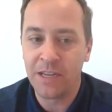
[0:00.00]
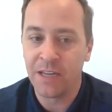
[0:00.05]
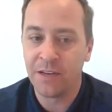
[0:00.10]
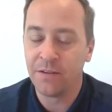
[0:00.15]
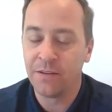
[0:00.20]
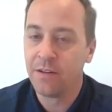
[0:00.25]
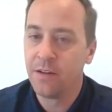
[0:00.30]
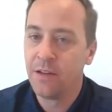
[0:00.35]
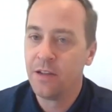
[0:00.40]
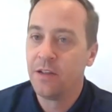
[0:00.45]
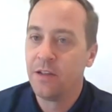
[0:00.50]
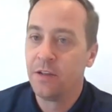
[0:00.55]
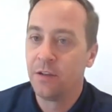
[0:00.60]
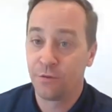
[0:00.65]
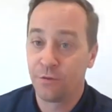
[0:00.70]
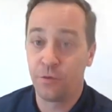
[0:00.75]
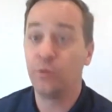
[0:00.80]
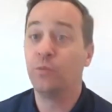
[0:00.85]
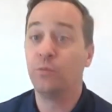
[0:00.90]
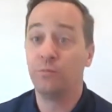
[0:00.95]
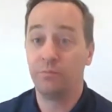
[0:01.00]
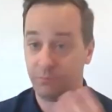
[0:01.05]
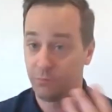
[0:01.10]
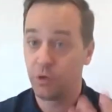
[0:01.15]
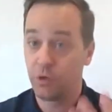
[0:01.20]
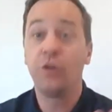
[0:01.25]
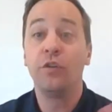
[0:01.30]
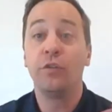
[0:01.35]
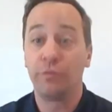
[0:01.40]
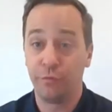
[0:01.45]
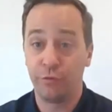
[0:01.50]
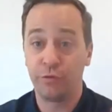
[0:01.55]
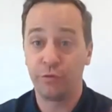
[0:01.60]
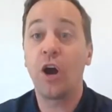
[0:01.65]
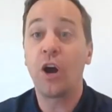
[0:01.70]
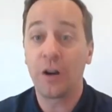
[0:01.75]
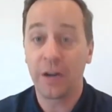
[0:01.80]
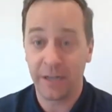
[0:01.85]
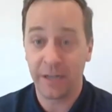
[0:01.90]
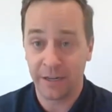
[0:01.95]
in through
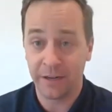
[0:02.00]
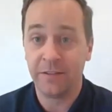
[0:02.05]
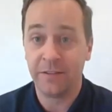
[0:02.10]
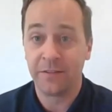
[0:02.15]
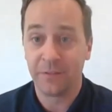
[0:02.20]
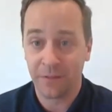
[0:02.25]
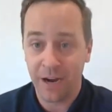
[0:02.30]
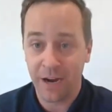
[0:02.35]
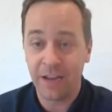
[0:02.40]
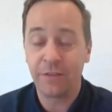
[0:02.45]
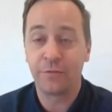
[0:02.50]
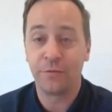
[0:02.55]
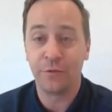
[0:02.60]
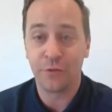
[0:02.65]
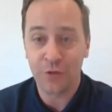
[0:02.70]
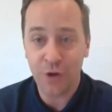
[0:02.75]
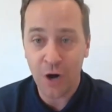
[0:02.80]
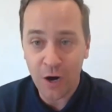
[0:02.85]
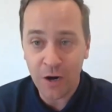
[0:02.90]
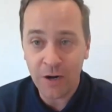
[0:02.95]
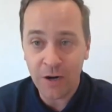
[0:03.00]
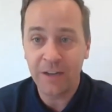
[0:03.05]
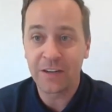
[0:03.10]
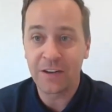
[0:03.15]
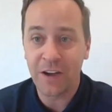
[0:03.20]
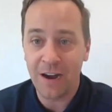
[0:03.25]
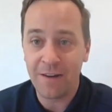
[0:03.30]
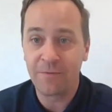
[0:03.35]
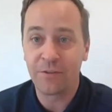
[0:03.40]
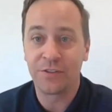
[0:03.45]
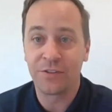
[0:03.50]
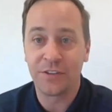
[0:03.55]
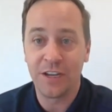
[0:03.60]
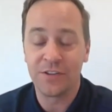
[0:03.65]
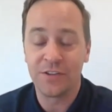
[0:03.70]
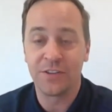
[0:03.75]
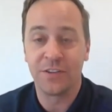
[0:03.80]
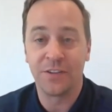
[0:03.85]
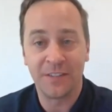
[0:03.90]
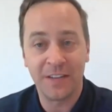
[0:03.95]
targeted, right? Through targeted
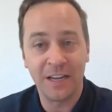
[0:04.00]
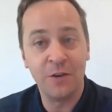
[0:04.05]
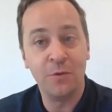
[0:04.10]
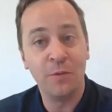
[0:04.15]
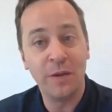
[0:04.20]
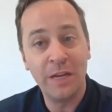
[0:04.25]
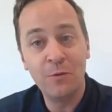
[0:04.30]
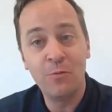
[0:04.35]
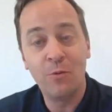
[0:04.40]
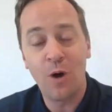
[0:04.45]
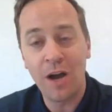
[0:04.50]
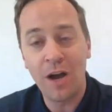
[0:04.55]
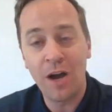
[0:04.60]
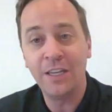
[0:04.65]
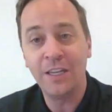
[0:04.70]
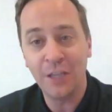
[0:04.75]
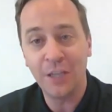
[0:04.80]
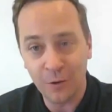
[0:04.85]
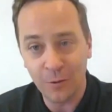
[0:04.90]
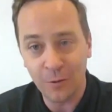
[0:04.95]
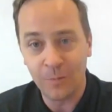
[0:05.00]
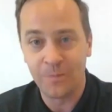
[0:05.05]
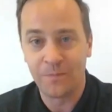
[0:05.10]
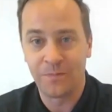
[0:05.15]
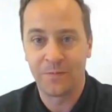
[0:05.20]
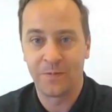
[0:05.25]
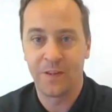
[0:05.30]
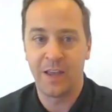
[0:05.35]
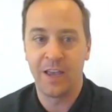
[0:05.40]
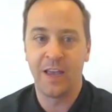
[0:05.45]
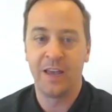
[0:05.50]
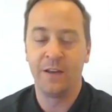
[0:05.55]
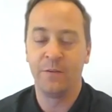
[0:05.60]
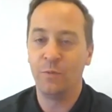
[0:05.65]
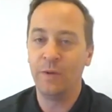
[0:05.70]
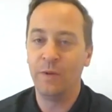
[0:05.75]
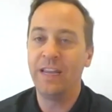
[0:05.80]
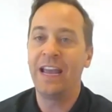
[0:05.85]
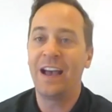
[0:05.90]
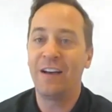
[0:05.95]
conversation to say, we want you,
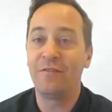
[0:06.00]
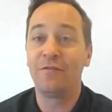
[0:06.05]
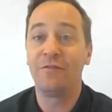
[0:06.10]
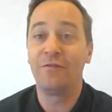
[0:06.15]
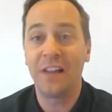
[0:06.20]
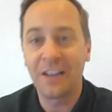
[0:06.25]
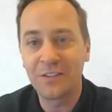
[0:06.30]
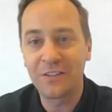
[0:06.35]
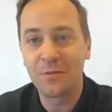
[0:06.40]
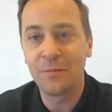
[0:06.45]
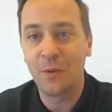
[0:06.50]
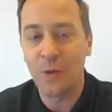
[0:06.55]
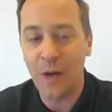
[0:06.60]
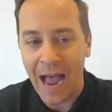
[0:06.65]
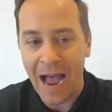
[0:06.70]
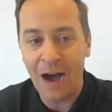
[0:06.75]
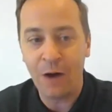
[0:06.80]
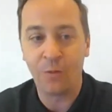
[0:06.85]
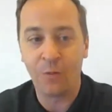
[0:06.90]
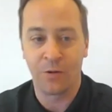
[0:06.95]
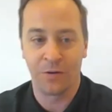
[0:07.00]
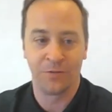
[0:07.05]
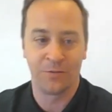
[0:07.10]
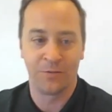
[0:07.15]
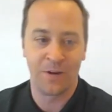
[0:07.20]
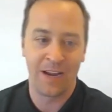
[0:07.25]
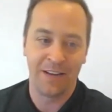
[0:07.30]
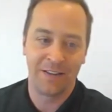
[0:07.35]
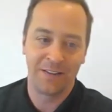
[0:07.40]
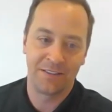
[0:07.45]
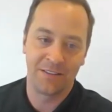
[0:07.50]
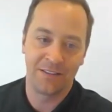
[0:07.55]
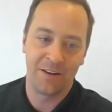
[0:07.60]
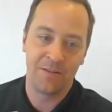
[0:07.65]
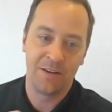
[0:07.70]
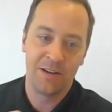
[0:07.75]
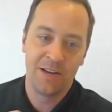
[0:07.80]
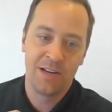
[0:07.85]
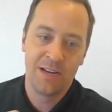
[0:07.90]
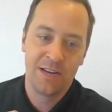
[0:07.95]
and we have flexible hours, right?
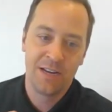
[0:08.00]
So